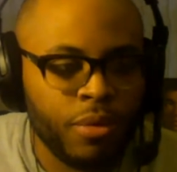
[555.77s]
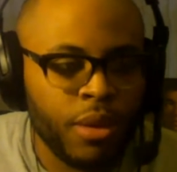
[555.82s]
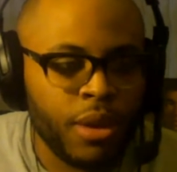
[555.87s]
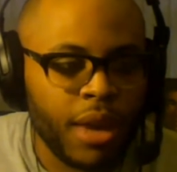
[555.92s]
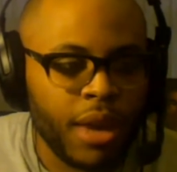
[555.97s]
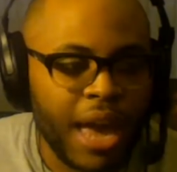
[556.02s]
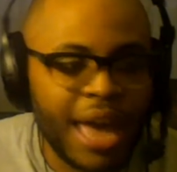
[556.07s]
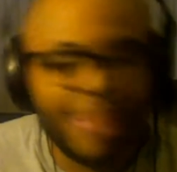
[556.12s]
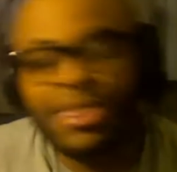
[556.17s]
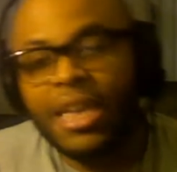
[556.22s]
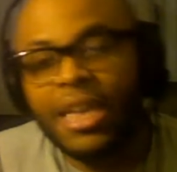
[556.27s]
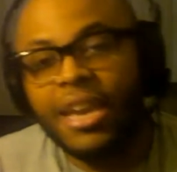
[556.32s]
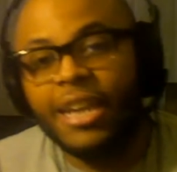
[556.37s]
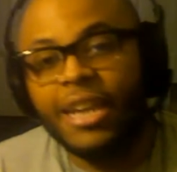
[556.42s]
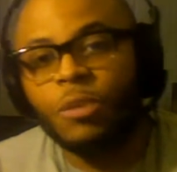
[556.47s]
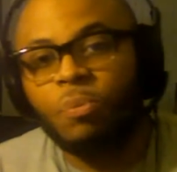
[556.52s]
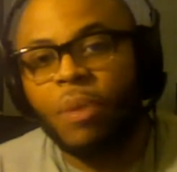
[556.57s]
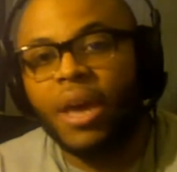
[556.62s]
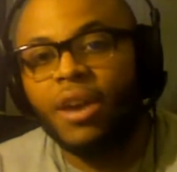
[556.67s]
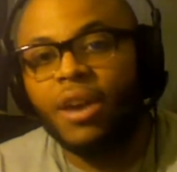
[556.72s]
I think
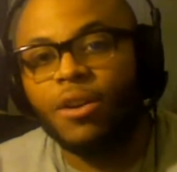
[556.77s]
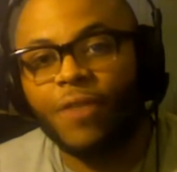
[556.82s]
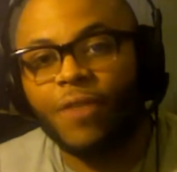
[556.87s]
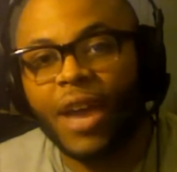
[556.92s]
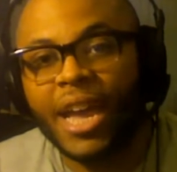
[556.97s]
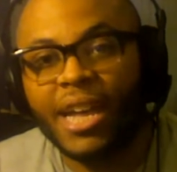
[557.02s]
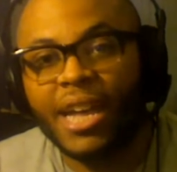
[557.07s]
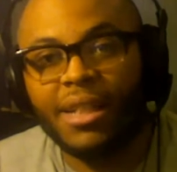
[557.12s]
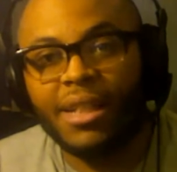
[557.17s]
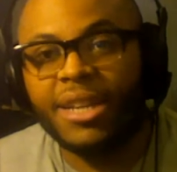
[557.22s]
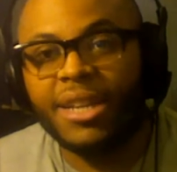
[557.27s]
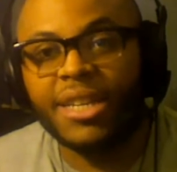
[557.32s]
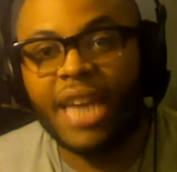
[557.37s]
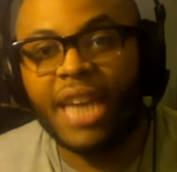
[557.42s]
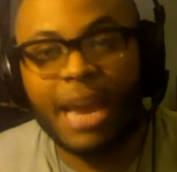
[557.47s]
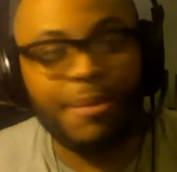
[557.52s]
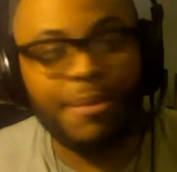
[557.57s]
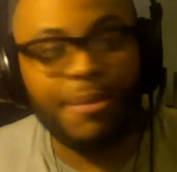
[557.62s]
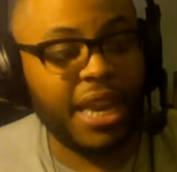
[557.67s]
it's better for Haley's game to